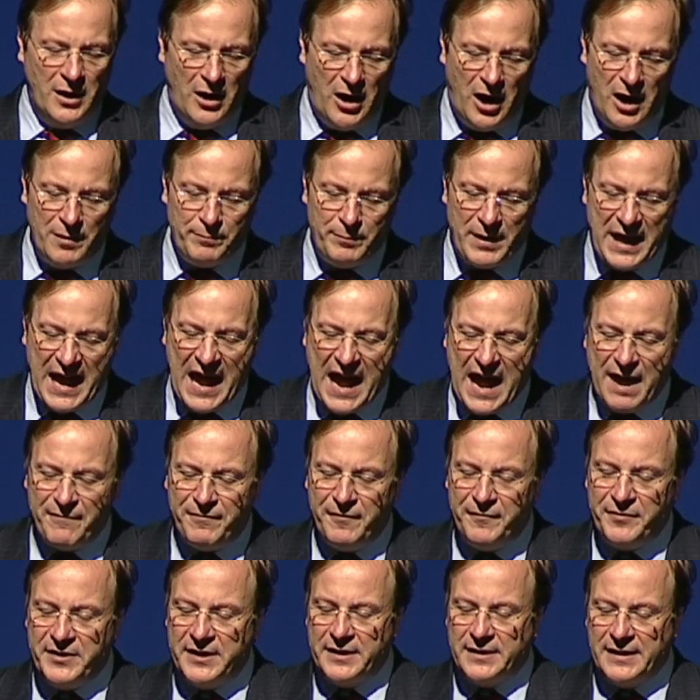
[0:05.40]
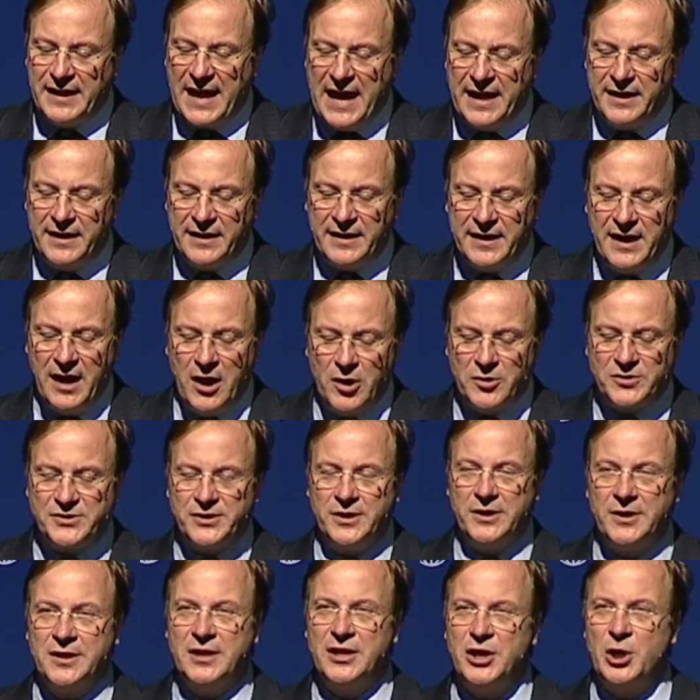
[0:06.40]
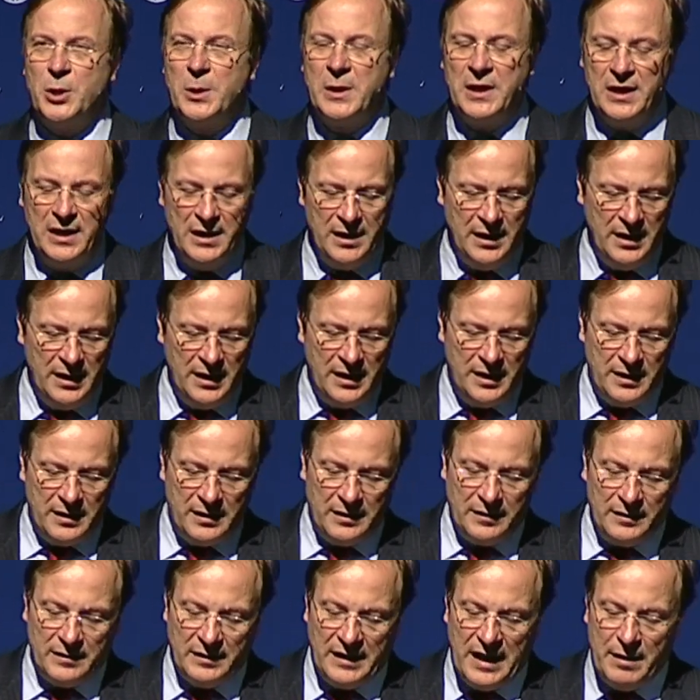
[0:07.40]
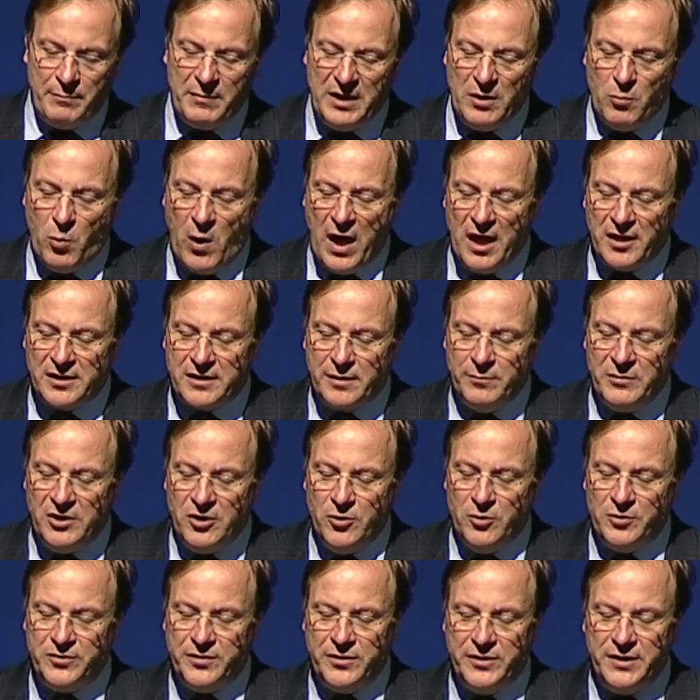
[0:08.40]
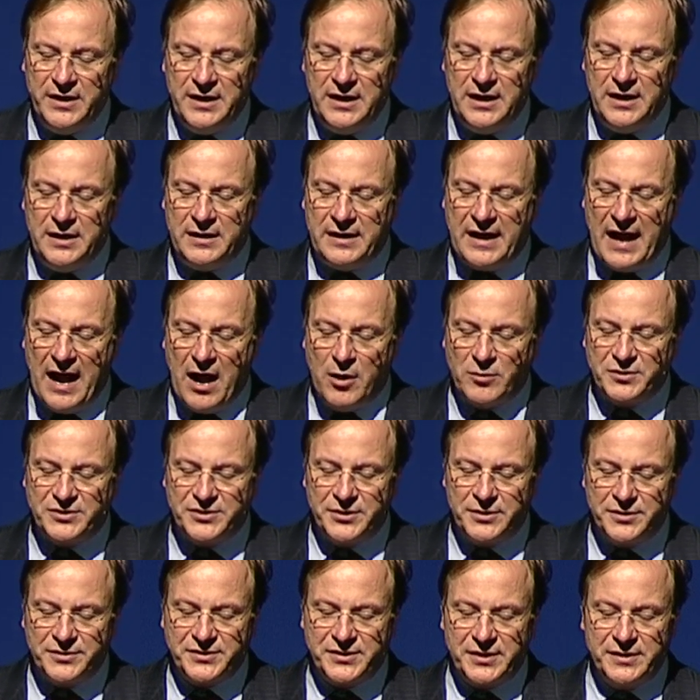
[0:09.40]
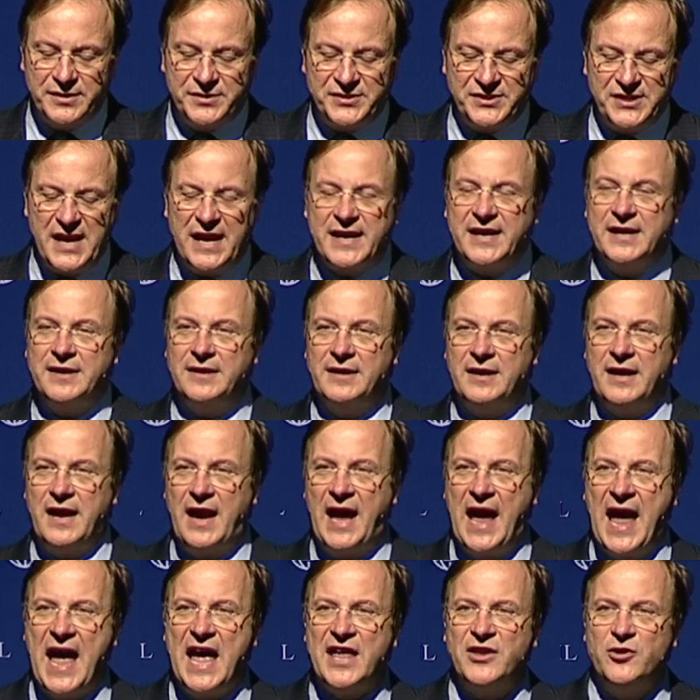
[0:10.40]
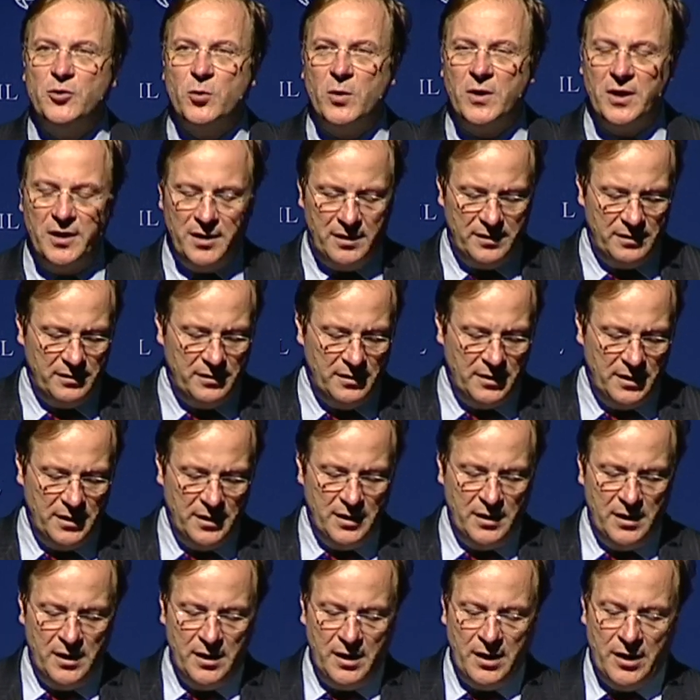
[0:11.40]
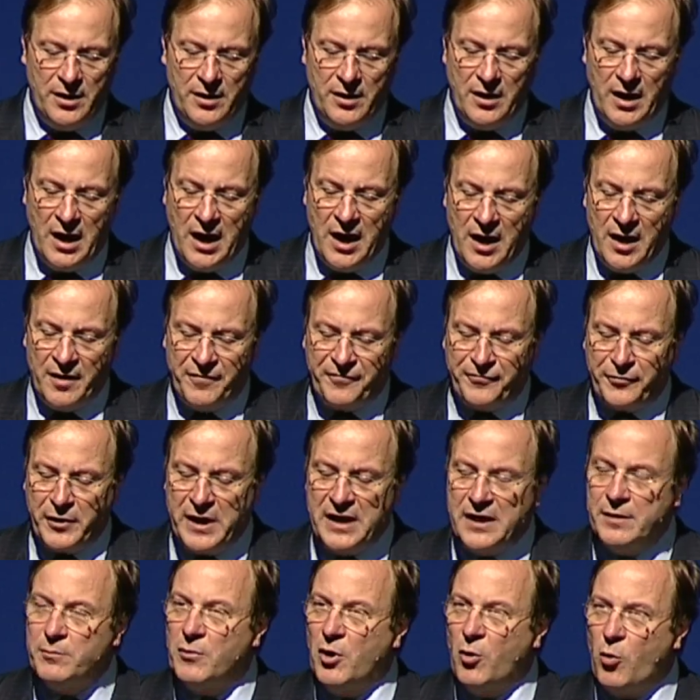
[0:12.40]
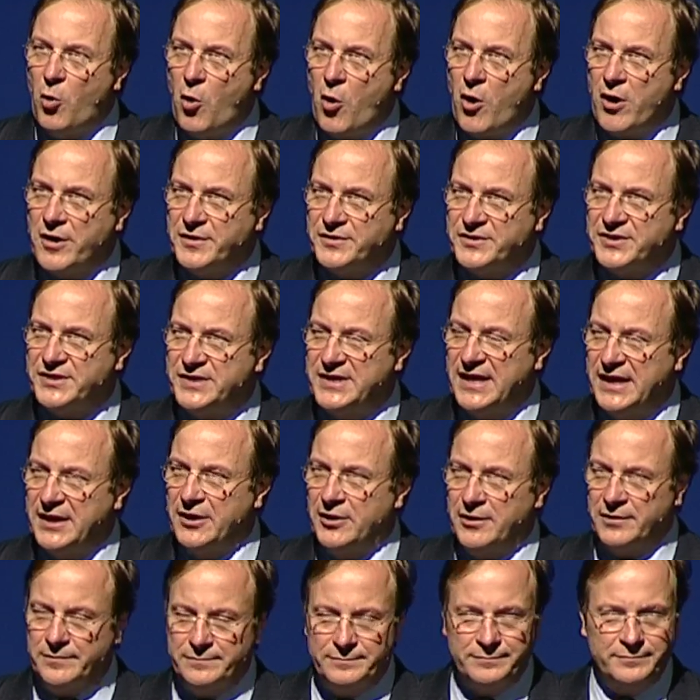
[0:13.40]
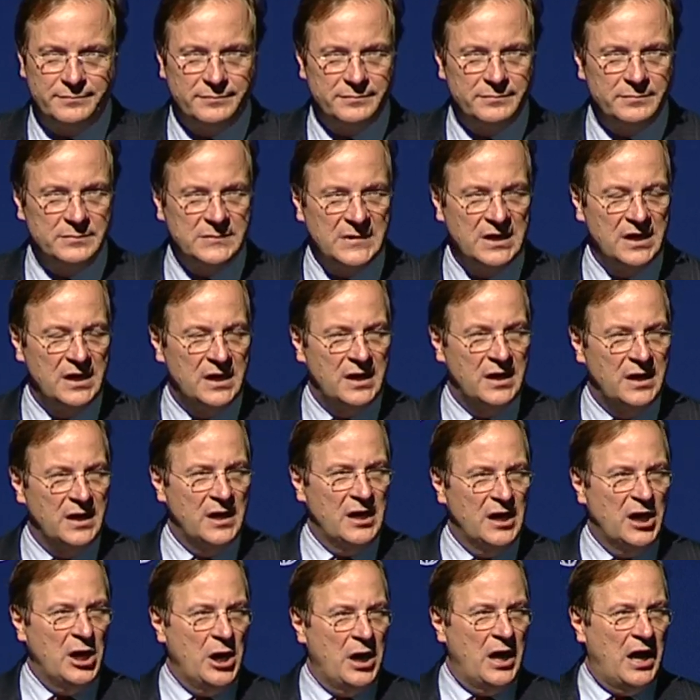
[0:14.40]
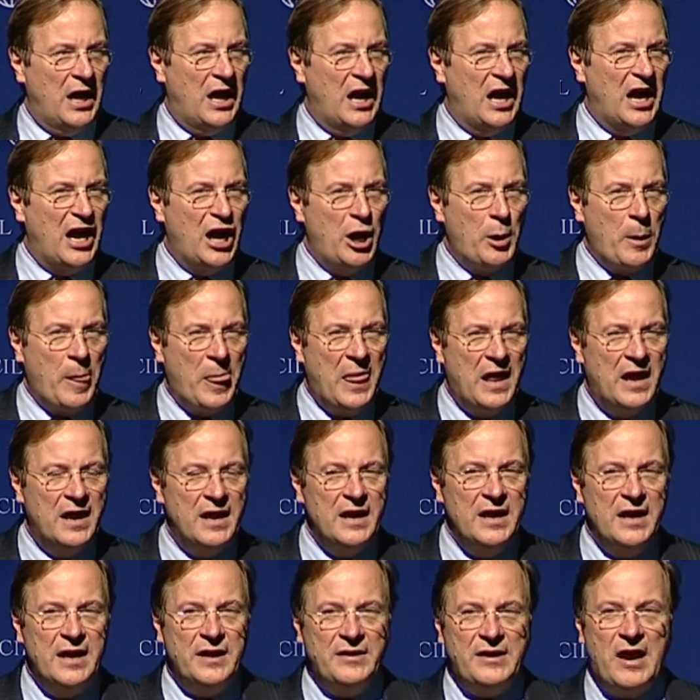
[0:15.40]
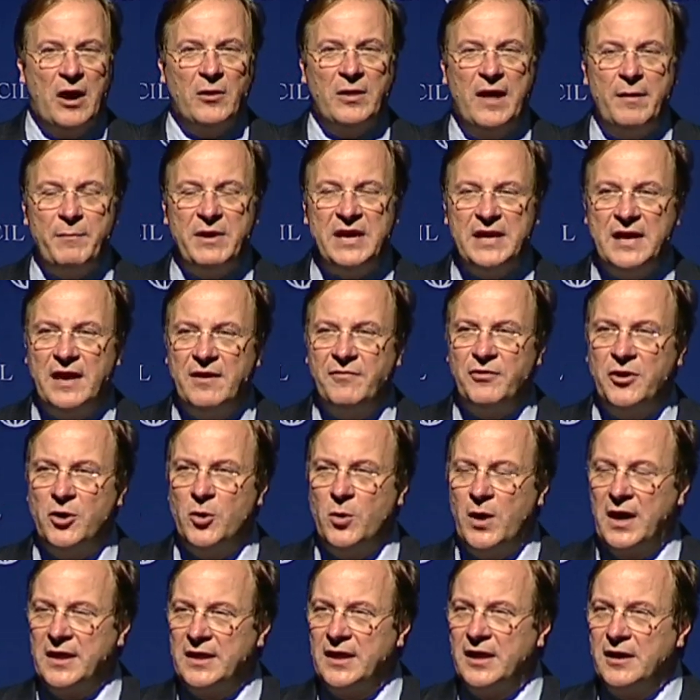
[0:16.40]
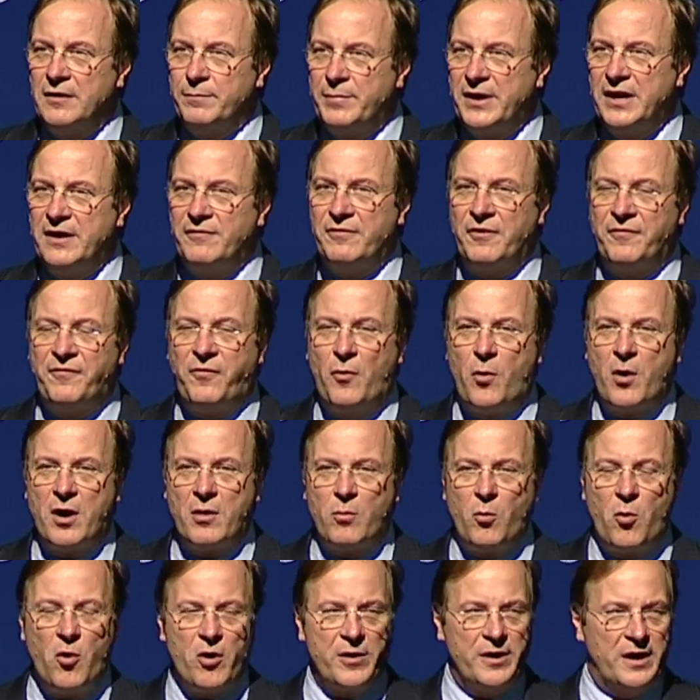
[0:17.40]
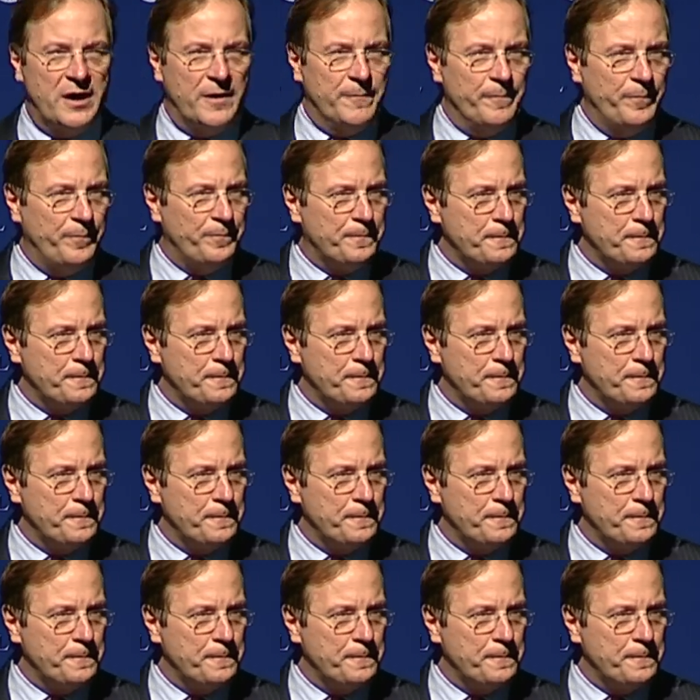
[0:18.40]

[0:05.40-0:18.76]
On behalf of the Atlantic Council, let me welcome you to the Council's second annual uh, Freedom Awards dinner. Uh, now, let me give you a little bit of a forewarning.